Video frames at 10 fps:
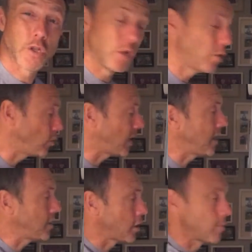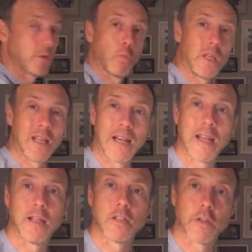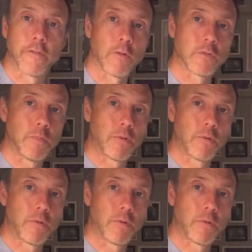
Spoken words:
two key terms that we can link to the faulty